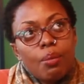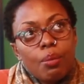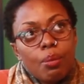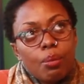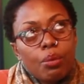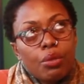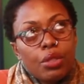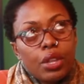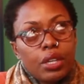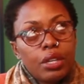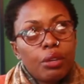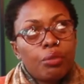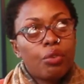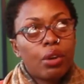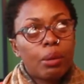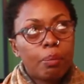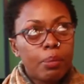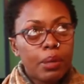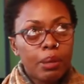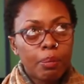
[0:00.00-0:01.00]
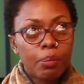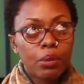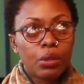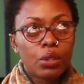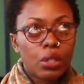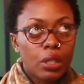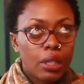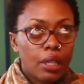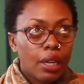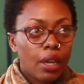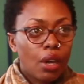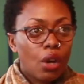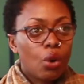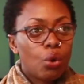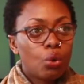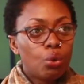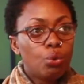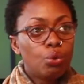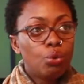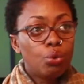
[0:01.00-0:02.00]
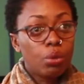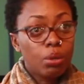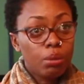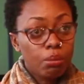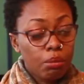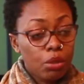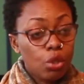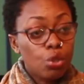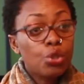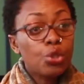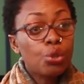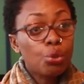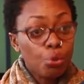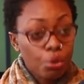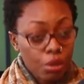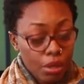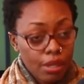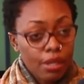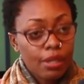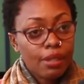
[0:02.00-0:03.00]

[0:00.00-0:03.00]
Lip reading: the different people who choose